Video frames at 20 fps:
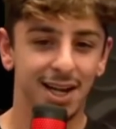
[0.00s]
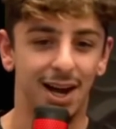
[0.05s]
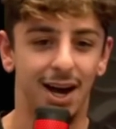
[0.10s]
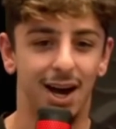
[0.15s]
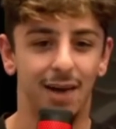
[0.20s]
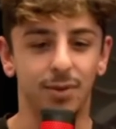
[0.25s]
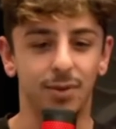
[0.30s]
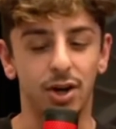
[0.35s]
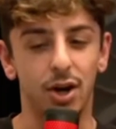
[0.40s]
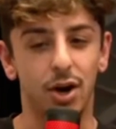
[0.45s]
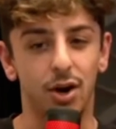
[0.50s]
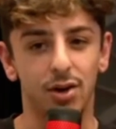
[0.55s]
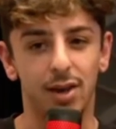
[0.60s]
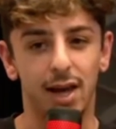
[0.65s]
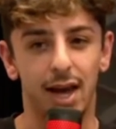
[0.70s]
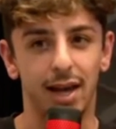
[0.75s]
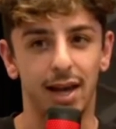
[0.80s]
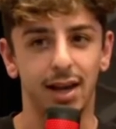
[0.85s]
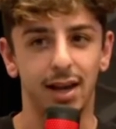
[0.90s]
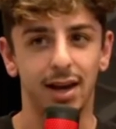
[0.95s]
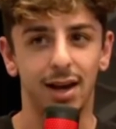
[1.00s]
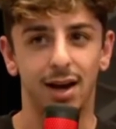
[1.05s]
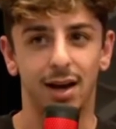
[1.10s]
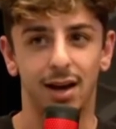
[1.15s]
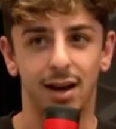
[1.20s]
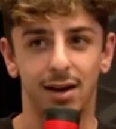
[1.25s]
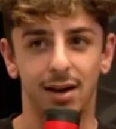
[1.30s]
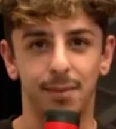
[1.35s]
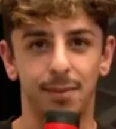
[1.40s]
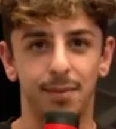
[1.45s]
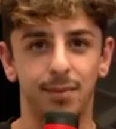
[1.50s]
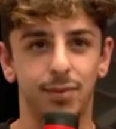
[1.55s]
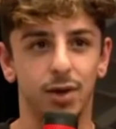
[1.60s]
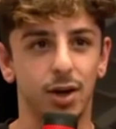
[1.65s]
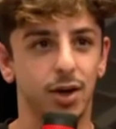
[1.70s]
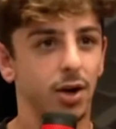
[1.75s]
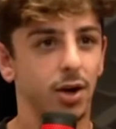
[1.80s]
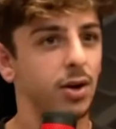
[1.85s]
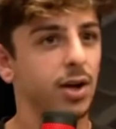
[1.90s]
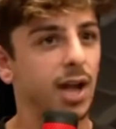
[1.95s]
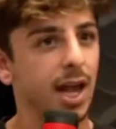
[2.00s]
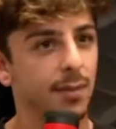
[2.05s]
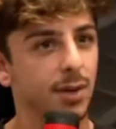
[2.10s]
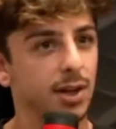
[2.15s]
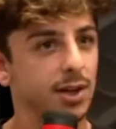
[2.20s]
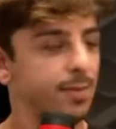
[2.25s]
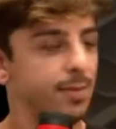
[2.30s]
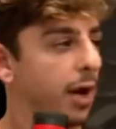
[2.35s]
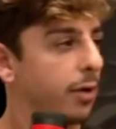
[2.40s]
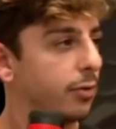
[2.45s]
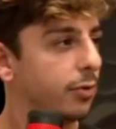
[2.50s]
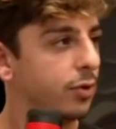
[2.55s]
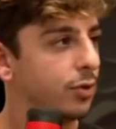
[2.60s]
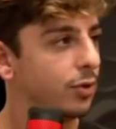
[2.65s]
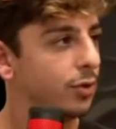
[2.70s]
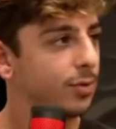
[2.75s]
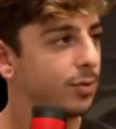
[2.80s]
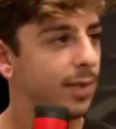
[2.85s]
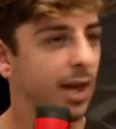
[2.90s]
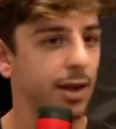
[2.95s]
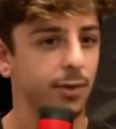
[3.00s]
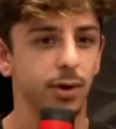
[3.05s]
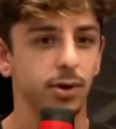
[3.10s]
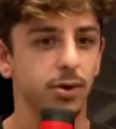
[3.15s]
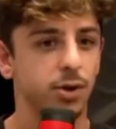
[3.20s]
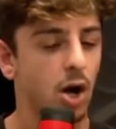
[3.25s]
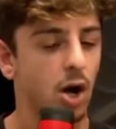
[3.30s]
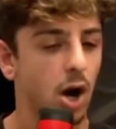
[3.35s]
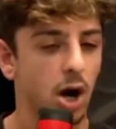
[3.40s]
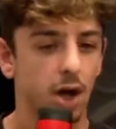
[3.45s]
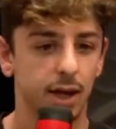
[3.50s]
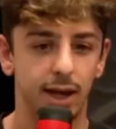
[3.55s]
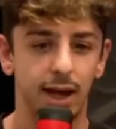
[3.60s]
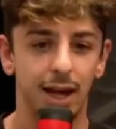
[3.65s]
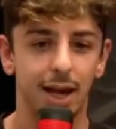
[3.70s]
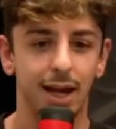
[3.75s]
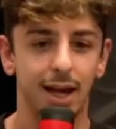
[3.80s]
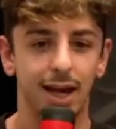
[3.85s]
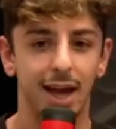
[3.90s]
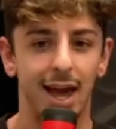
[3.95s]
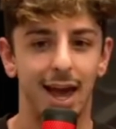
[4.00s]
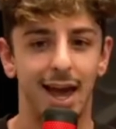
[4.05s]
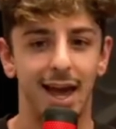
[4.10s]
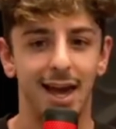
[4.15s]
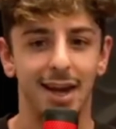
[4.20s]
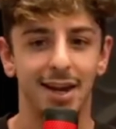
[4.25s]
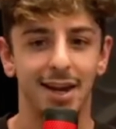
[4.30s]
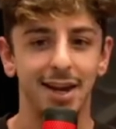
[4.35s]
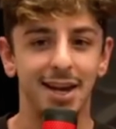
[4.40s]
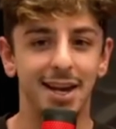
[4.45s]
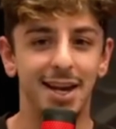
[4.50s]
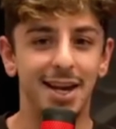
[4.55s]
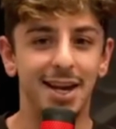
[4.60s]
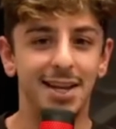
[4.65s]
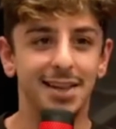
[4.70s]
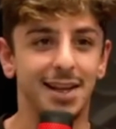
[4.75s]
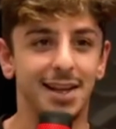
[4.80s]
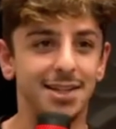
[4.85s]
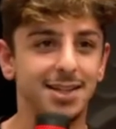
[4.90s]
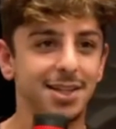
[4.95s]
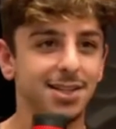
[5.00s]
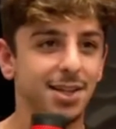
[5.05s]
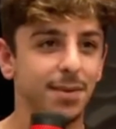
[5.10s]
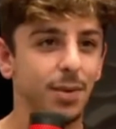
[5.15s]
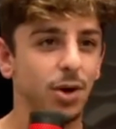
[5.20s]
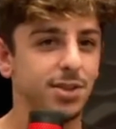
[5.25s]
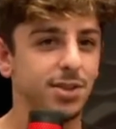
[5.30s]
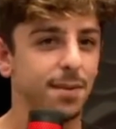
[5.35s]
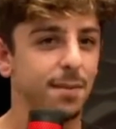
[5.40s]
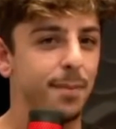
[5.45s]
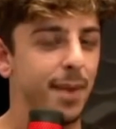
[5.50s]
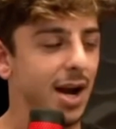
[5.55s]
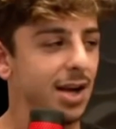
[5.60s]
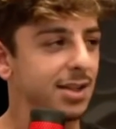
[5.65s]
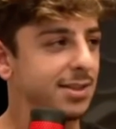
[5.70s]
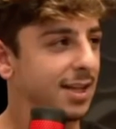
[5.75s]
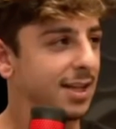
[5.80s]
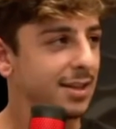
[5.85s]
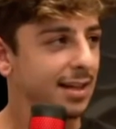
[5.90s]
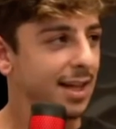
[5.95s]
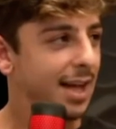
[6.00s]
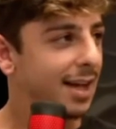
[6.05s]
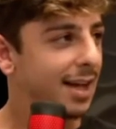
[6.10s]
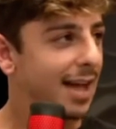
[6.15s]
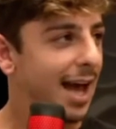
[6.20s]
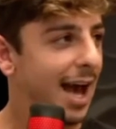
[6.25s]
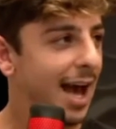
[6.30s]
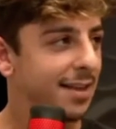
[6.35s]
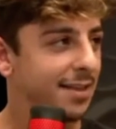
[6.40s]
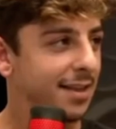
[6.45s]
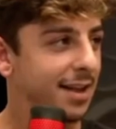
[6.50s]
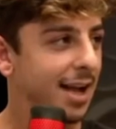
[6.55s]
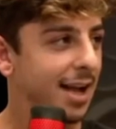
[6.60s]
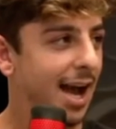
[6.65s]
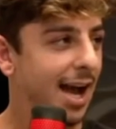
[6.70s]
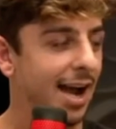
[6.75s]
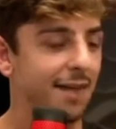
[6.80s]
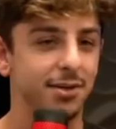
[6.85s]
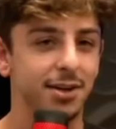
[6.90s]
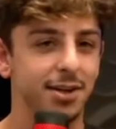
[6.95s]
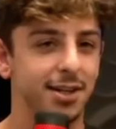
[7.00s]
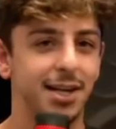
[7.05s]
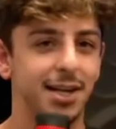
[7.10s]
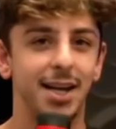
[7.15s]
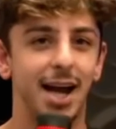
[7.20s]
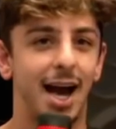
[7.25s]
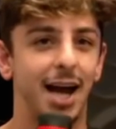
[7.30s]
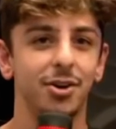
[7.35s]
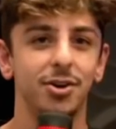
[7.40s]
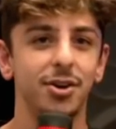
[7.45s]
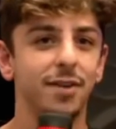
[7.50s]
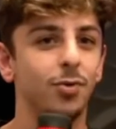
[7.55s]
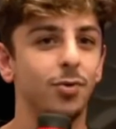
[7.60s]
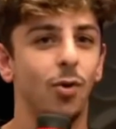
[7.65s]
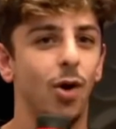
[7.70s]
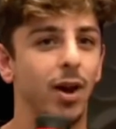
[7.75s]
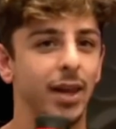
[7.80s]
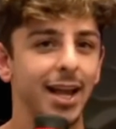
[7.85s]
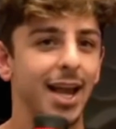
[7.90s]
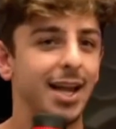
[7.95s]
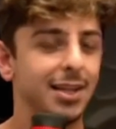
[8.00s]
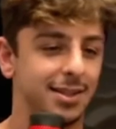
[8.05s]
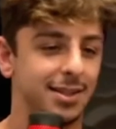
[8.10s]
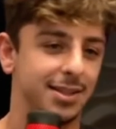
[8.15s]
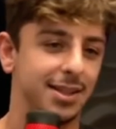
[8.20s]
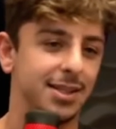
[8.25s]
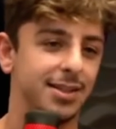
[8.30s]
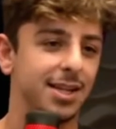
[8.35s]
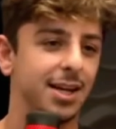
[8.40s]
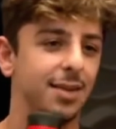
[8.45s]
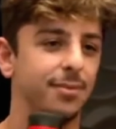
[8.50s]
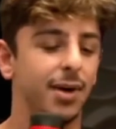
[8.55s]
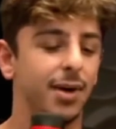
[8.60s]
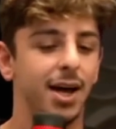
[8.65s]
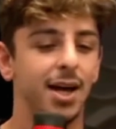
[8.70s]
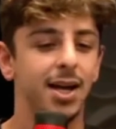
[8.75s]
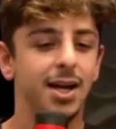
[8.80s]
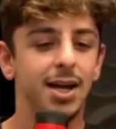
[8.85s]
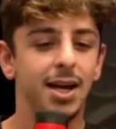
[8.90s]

You know, like the girl came into my room, like we were talking, and this is the most embarrassing thing that I think I ever did. I don't even want to get into detail, but